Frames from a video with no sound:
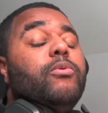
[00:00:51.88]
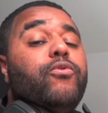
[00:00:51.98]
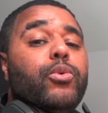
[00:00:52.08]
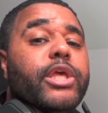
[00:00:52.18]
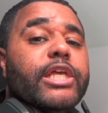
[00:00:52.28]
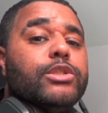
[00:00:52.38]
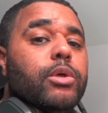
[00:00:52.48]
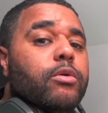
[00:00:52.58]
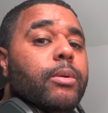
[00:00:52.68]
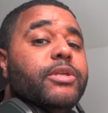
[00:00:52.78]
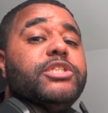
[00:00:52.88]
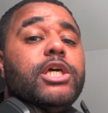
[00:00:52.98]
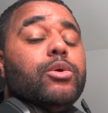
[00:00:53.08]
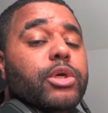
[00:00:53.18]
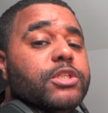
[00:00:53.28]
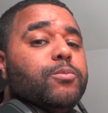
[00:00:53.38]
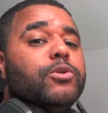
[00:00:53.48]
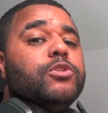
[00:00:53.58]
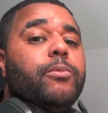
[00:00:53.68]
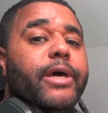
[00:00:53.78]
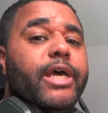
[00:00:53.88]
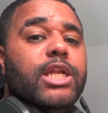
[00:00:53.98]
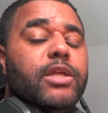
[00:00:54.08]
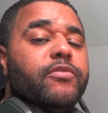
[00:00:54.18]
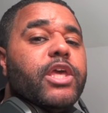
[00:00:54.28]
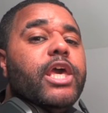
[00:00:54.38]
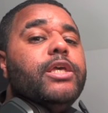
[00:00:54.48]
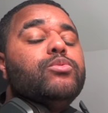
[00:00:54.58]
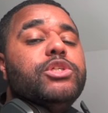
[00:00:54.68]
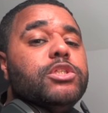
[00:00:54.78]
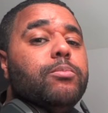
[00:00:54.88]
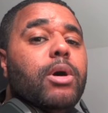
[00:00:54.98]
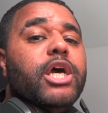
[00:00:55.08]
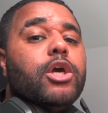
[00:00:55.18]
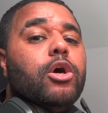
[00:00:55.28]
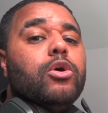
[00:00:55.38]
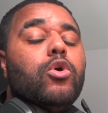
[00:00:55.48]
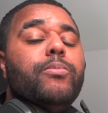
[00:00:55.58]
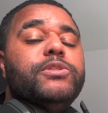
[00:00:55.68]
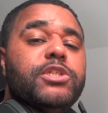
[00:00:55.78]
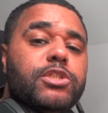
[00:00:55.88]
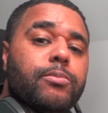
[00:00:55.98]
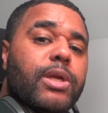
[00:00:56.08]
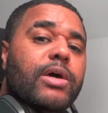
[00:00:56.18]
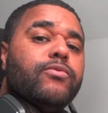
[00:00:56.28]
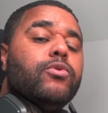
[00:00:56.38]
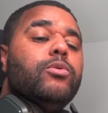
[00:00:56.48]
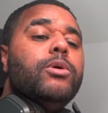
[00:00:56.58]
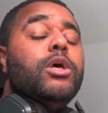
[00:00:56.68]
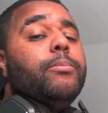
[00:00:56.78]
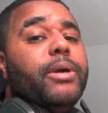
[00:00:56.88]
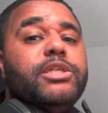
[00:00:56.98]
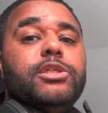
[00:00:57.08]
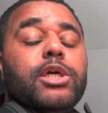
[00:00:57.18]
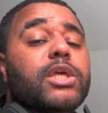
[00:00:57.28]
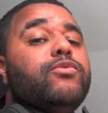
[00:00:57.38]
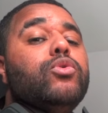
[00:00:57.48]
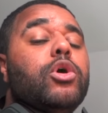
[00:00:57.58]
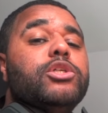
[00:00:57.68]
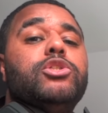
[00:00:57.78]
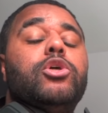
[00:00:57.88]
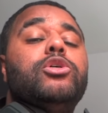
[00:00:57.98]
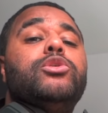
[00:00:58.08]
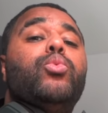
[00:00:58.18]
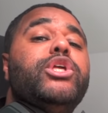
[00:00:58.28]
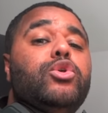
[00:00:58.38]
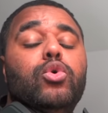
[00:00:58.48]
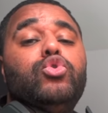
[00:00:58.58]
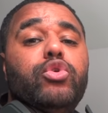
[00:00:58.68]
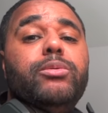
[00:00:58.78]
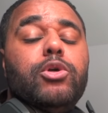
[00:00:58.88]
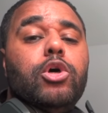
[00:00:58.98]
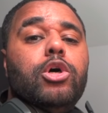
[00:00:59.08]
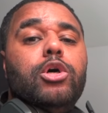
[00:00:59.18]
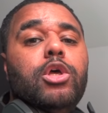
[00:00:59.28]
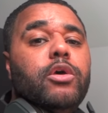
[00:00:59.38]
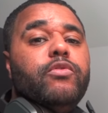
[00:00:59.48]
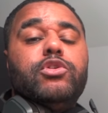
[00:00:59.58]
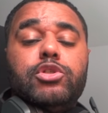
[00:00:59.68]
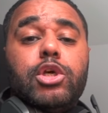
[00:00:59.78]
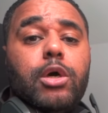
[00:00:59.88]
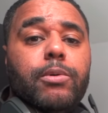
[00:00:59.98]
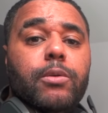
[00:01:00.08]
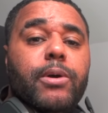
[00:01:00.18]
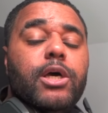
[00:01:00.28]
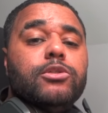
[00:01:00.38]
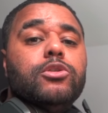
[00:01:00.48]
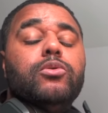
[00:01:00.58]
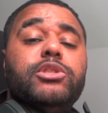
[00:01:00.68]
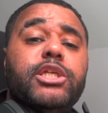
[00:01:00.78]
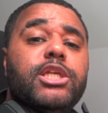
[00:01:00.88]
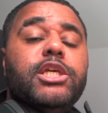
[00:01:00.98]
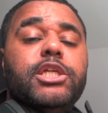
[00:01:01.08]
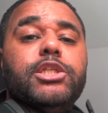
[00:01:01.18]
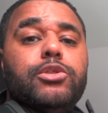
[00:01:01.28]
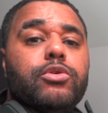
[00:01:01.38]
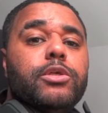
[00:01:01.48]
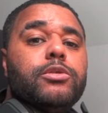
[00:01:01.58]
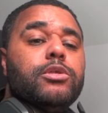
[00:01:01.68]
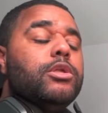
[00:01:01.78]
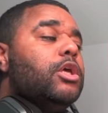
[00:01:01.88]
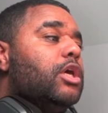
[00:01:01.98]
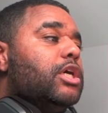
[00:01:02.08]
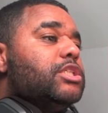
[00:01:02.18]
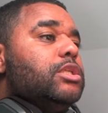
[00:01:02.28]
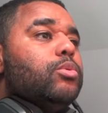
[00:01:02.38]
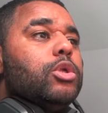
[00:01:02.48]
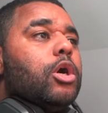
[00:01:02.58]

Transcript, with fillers: Before we get into it, remember this channel is sponsored by LLF Games, which is my car competition platform. Basically, I'll give you guys a chance to win your dream car for just a couple of pounds. So check the link in the description and see what the